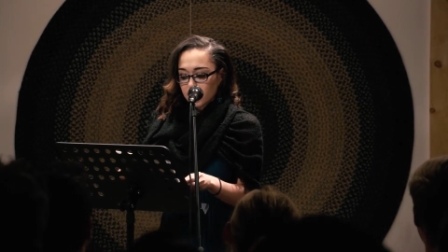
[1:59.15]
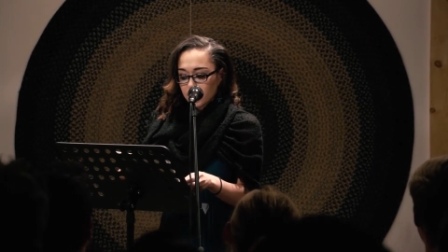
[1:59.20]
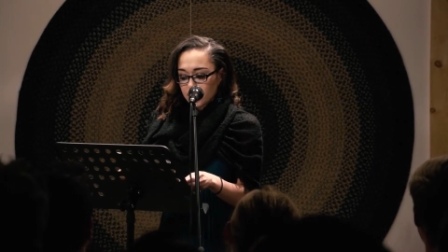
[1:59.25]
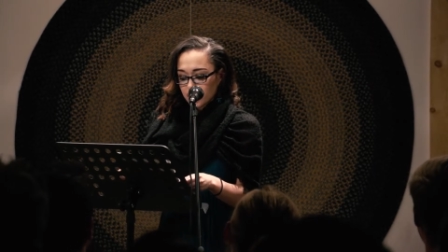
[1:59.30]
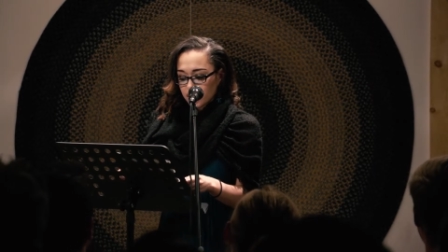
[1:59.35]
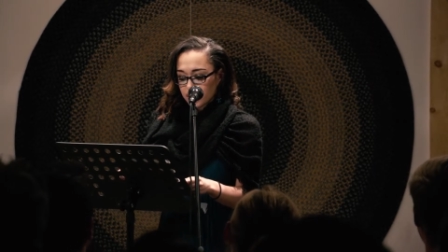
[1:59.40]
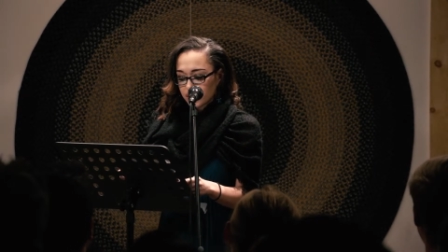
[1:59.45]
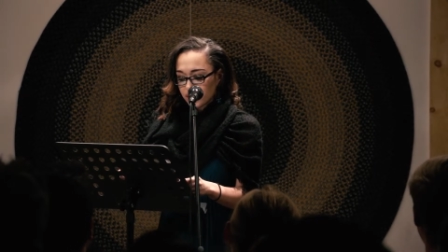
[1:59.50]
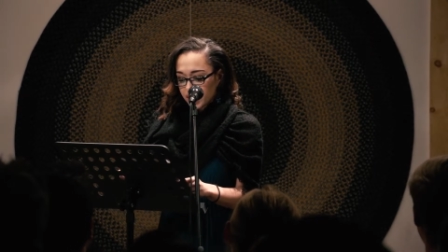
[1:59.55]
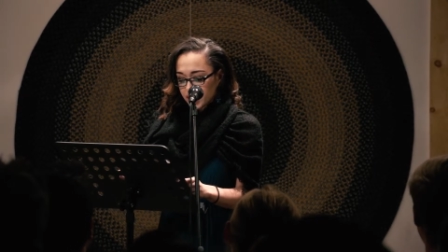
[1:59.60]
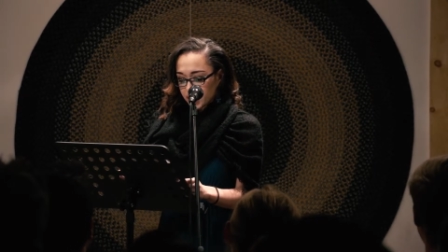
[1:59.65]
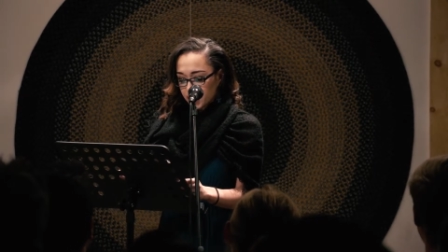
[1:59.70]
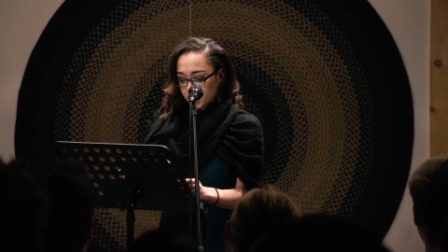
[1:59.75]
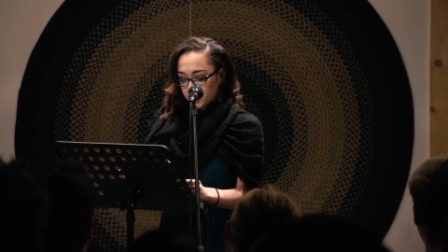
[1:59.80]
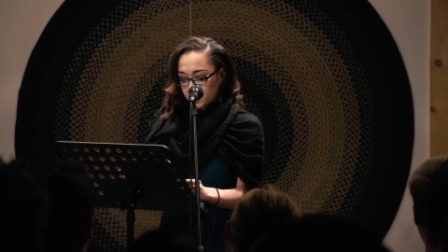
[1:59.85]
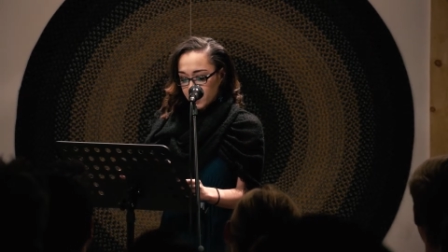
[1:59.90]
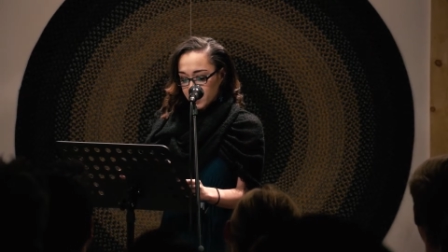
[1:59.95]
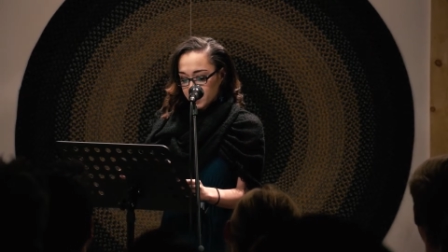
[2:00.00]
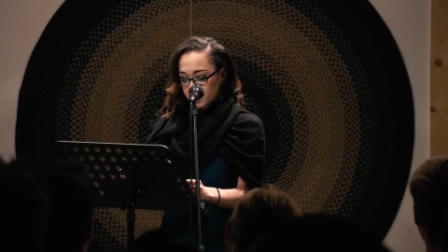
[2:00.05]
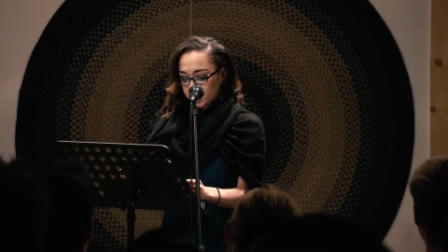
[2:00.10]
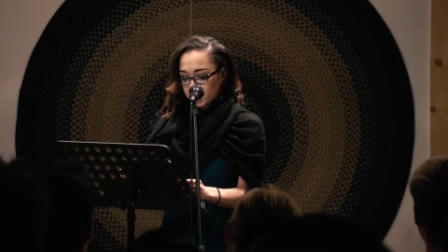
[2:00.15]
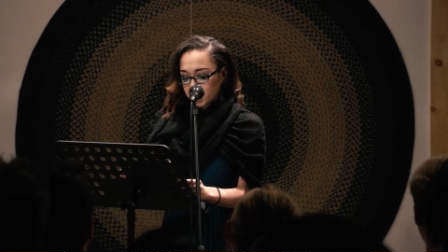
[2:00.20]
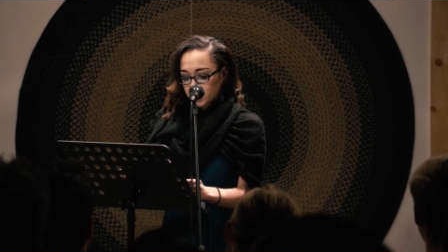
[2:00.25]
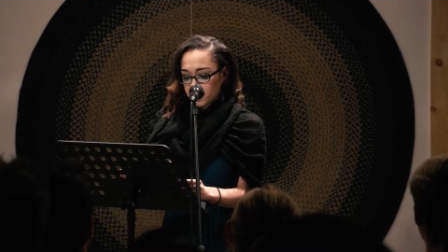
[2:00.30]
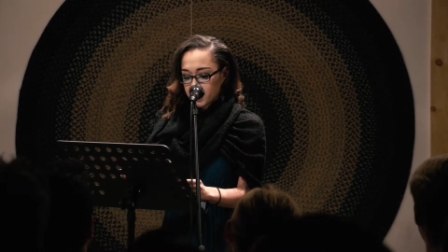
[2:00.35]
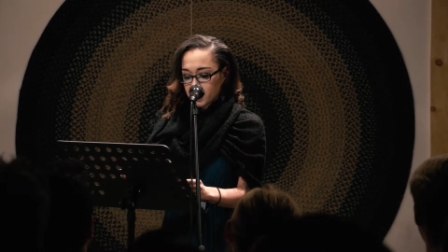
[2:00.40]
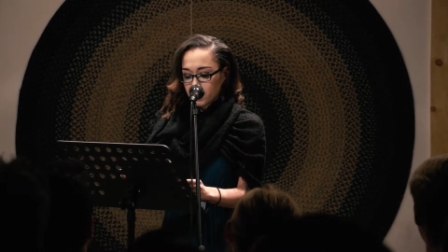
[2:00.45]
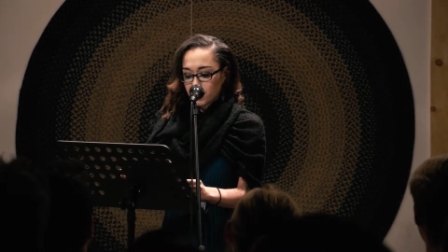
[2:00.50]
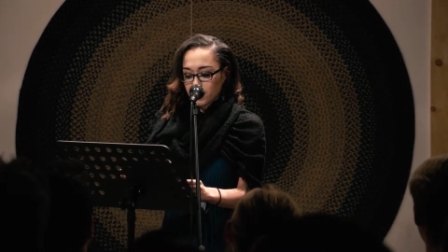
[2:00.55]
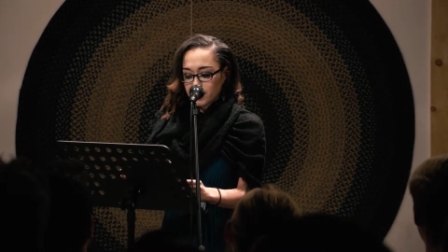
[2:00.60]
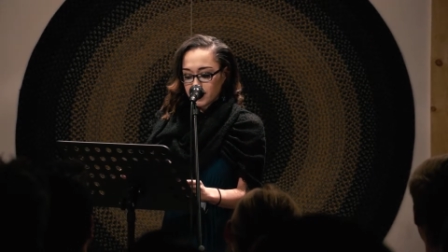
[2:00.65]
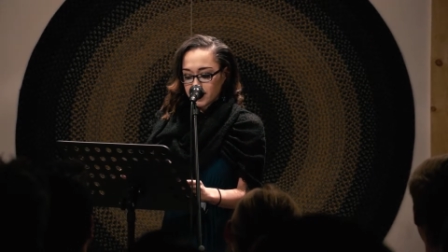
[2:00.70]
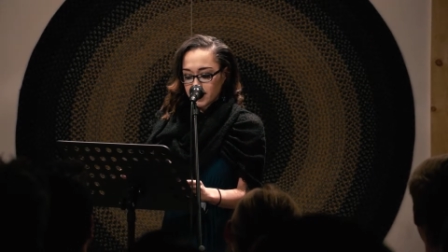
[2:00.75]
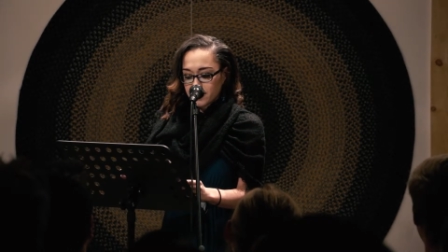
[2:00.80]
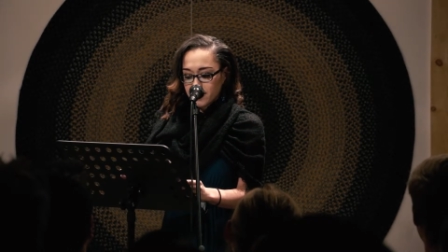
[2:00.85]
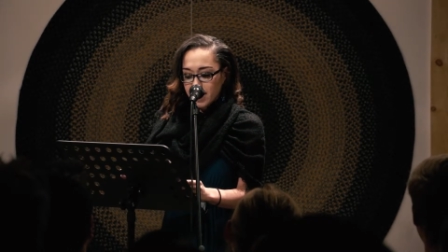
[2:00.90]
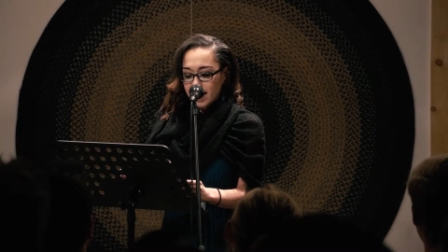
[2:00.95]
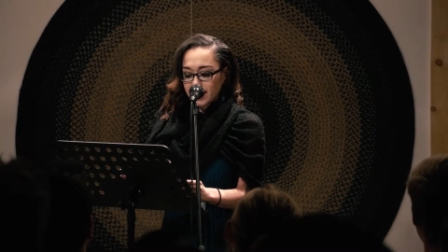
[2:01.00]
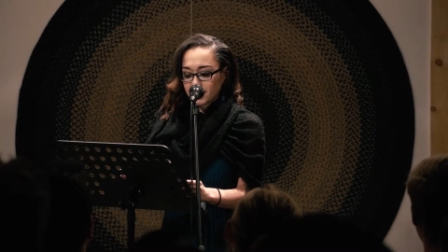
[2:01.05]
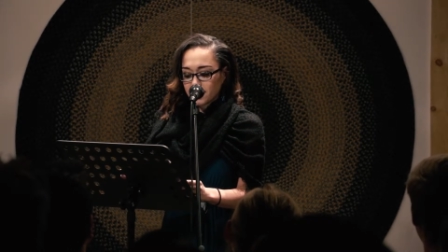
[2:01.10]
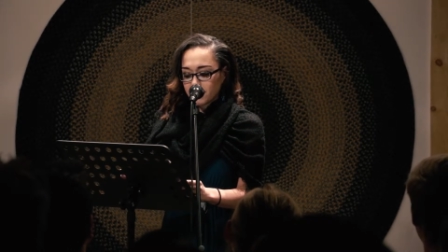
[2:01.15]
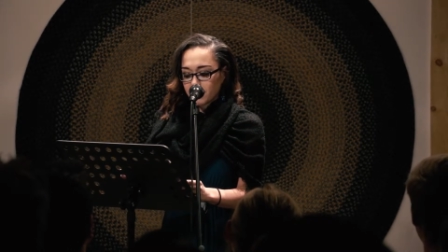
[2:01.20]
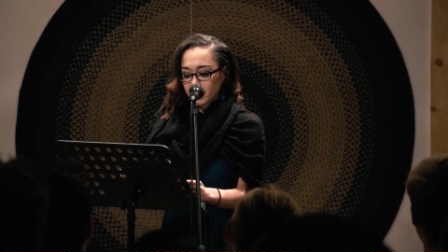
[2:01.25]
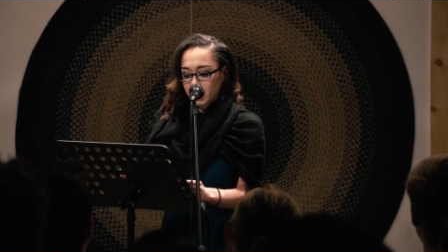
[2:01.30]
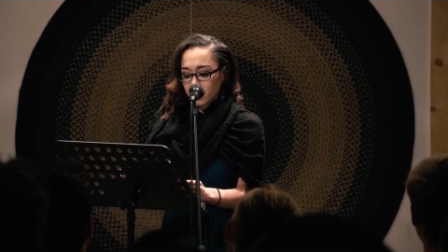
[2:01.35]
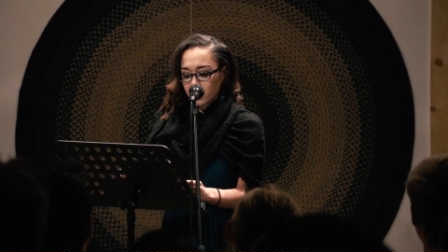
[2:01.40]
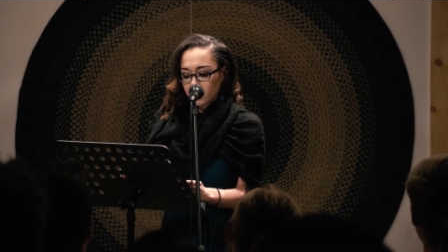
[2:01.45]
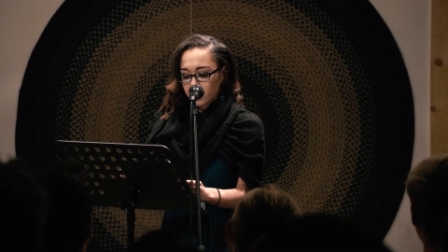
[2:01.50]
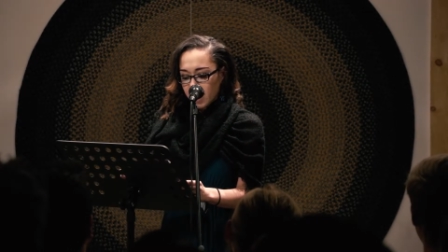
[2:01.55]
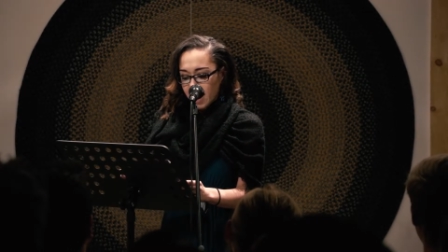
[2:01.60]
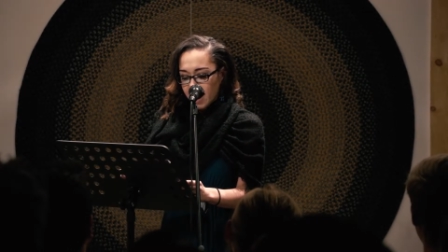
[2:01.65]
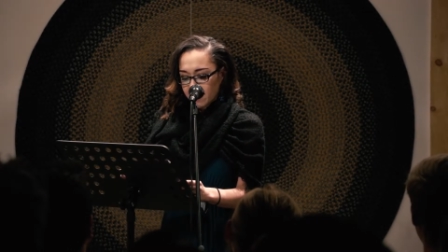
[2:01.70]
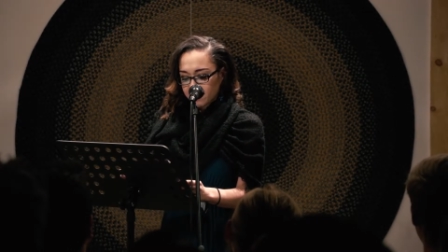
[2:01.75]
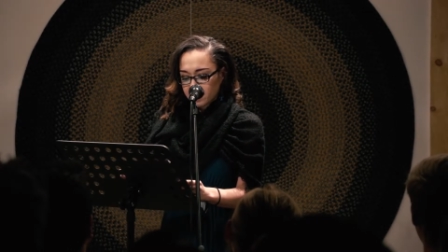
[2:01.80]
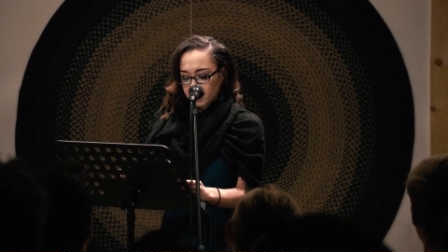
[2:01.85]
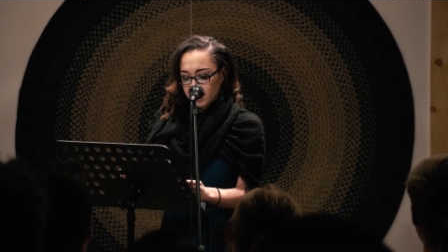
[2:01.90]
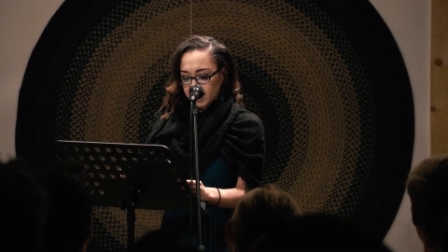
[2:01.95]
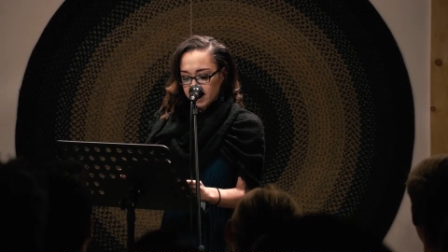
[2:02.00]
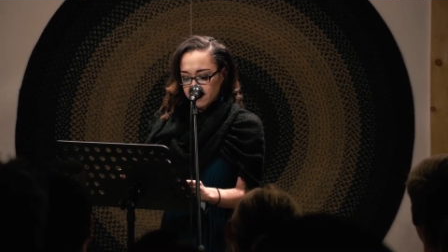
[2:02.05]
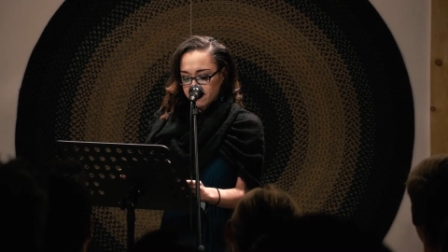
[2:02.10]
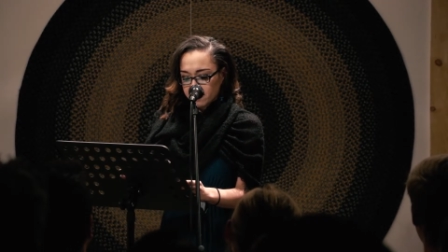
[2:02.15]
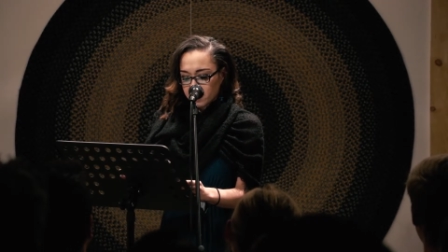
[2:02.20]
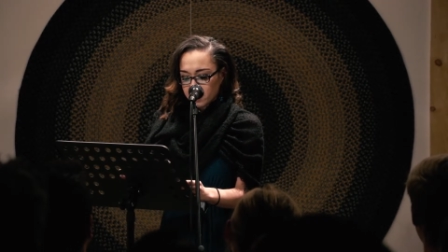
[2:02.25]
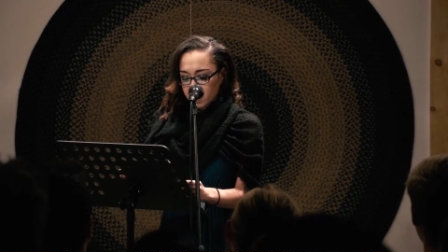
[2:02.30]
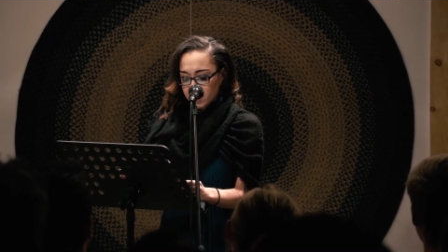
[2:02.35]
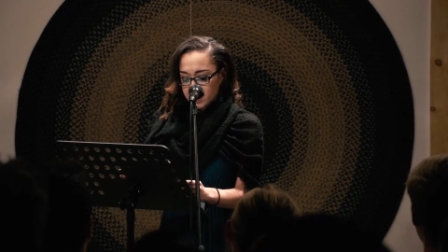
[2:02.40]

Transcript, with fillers: nor do I know whether she was chosen randomly or after careful